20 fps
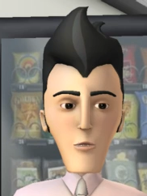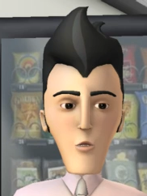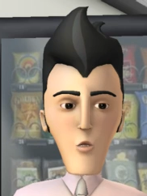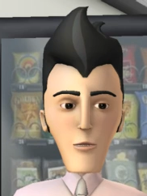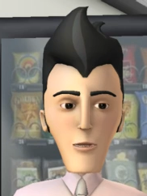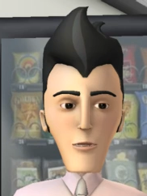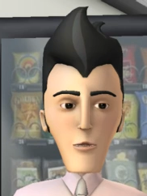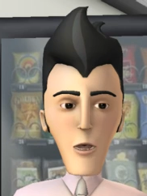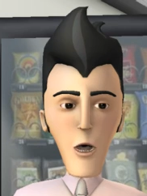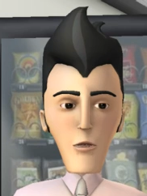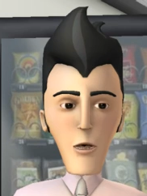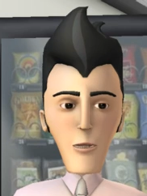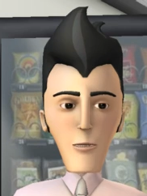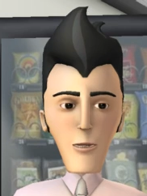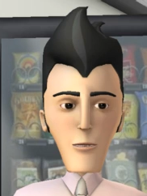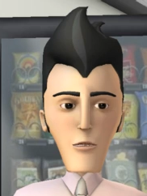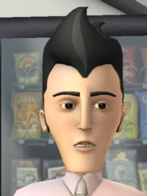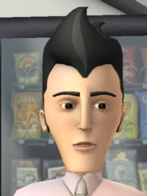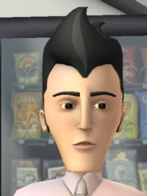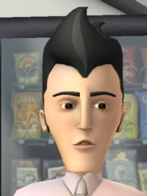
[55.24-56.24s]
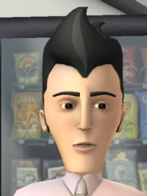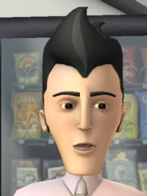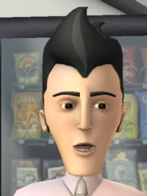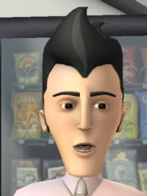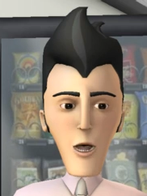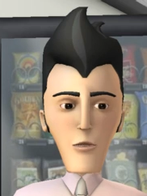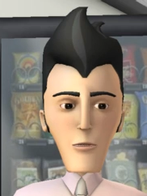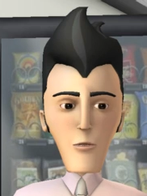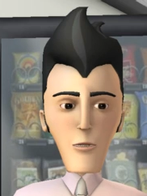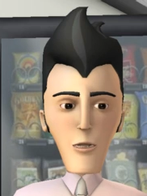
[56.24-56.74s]
you will have at least
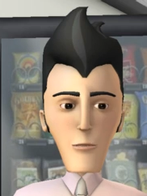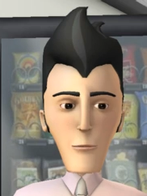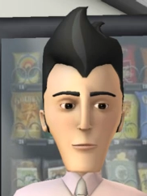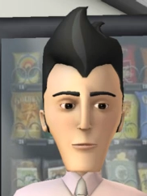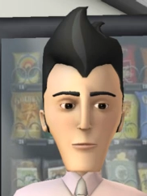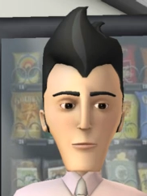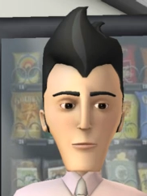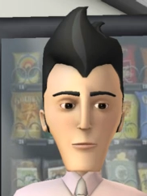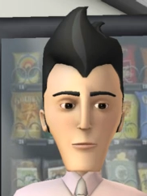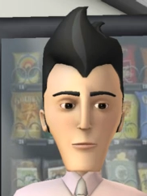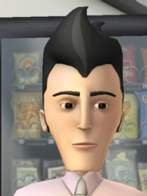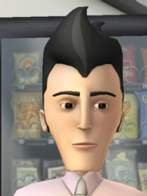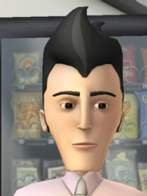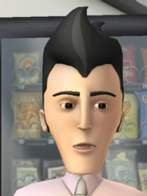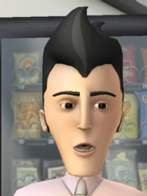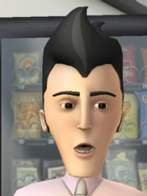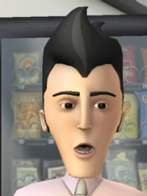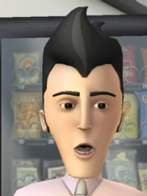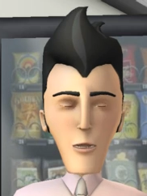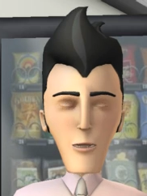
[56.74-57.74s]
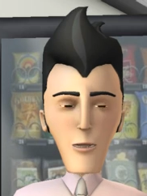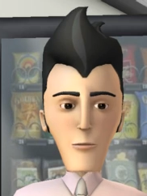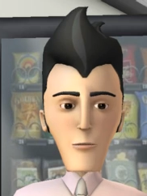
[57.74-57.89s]
5 of them. And